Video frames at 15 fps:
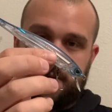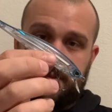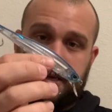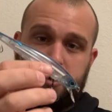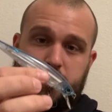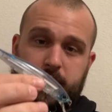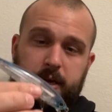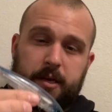
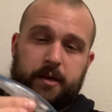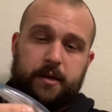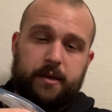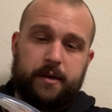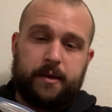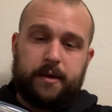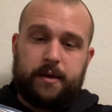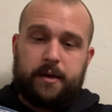looking.
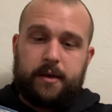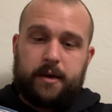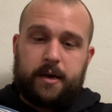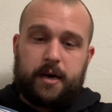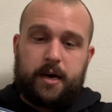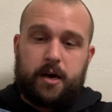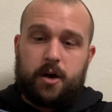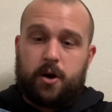
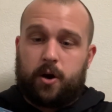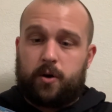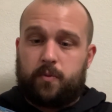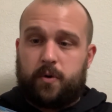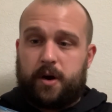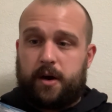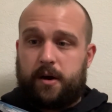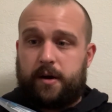
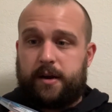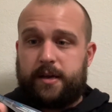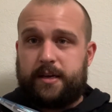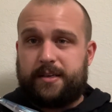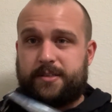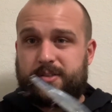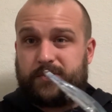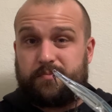Hardware
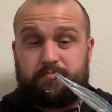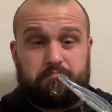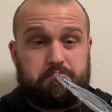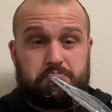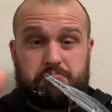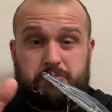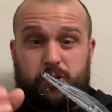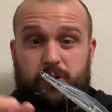is
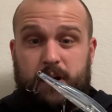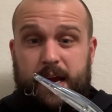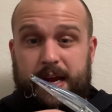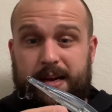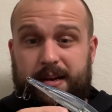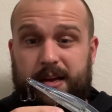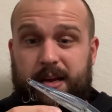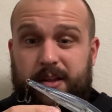
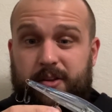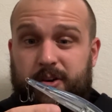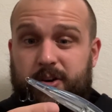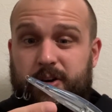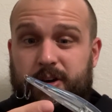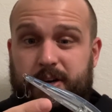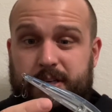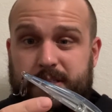great. The
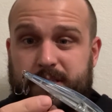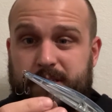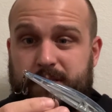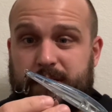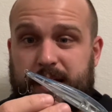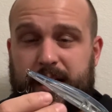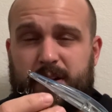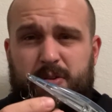hooks,
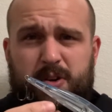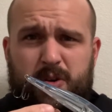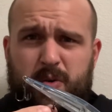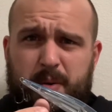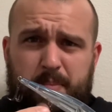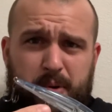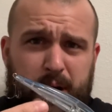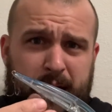I don't know
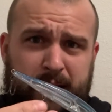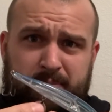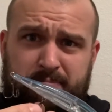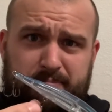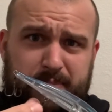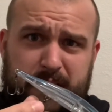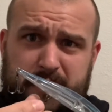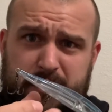what brand
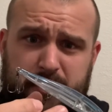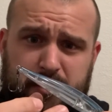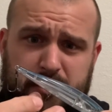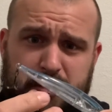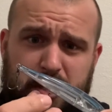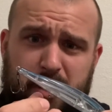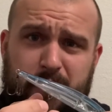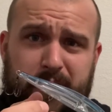these hooks
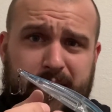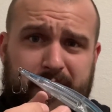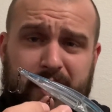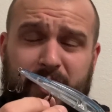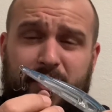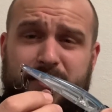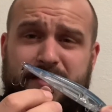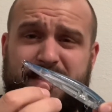are, but they
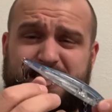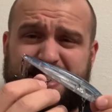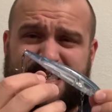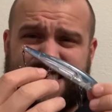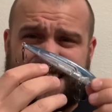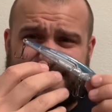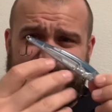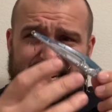are
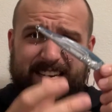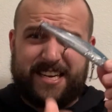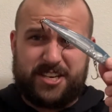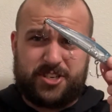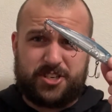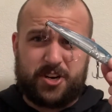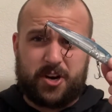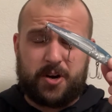sticky
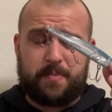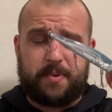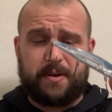sharp.